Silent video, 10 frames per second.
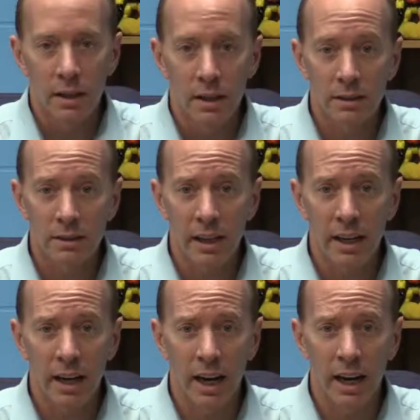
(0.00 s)
Let's
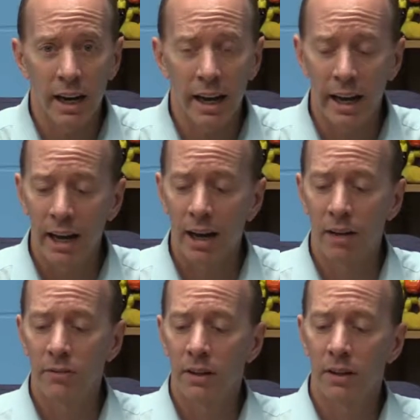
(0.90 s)
say I
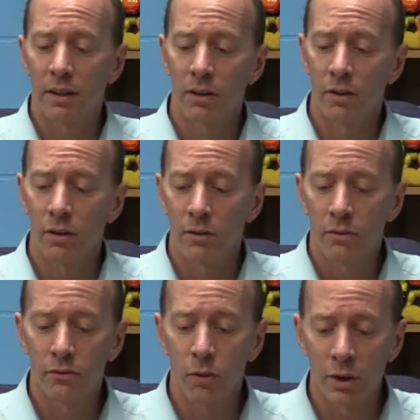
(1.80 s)
have
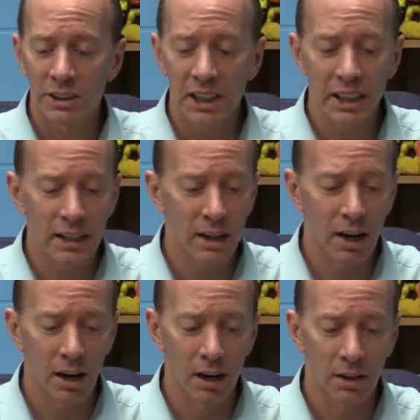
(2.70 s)
14
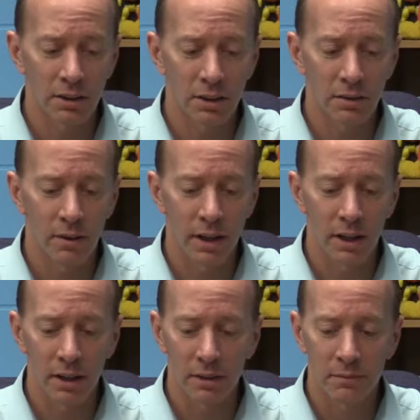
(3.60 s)
cars right
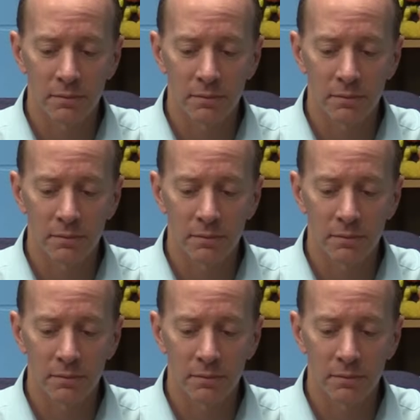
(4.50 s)
here.